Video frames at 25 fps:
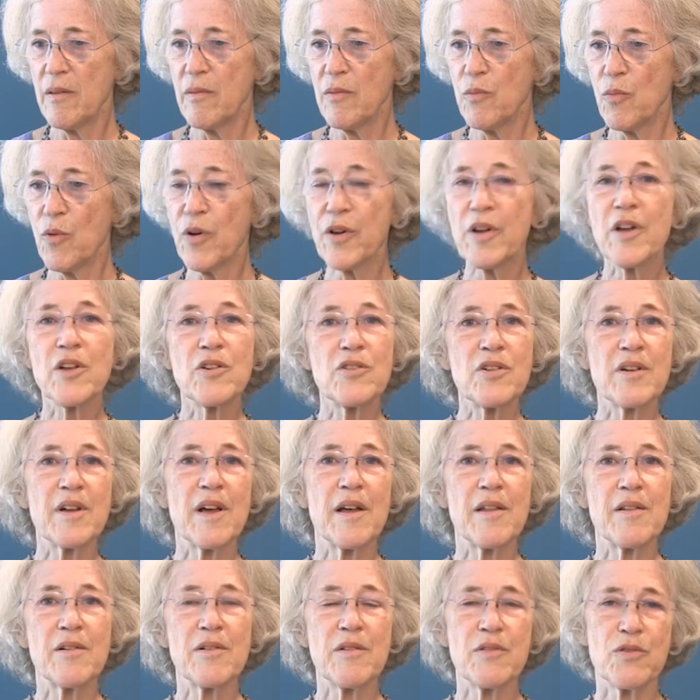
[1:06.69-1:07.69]
working
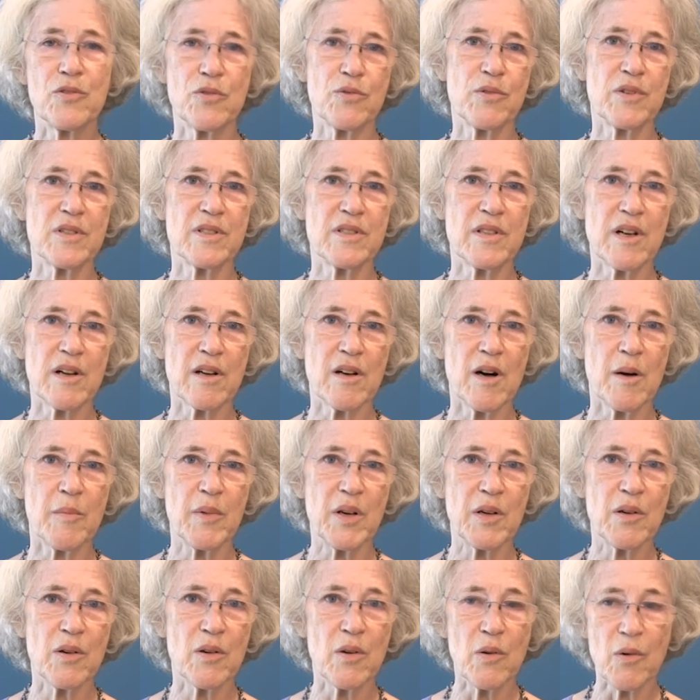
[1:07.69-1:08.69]
together towards a
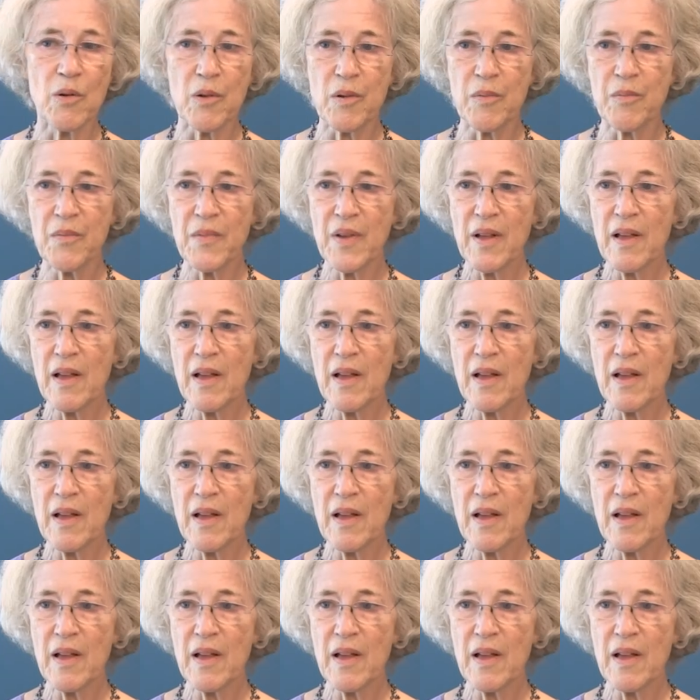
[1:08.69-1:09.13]
common goal.